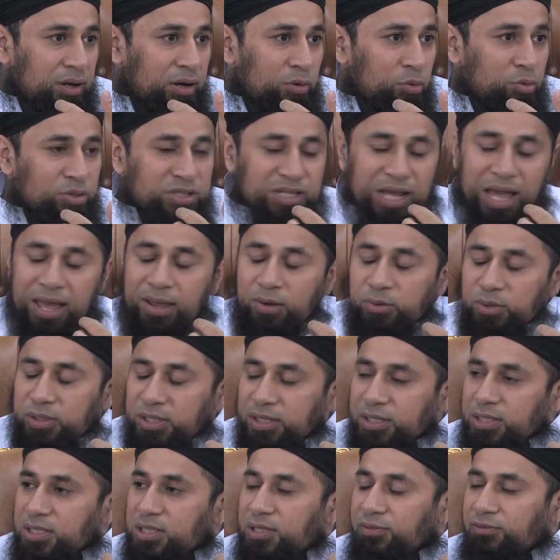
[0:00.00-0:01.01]
a
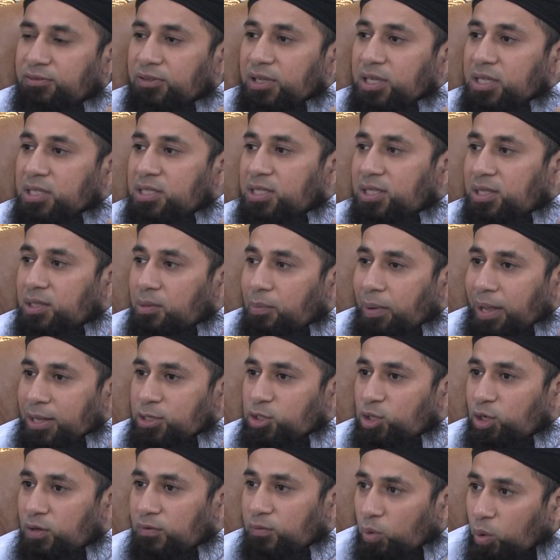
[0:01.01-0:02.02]
resounding defeat in the
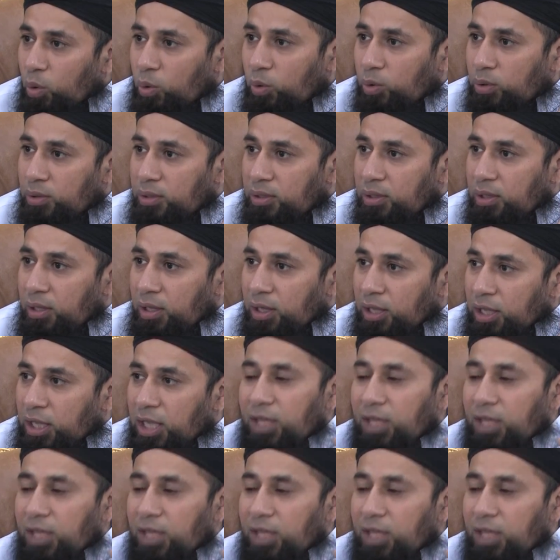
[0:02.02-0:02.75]
Battle of Uhud,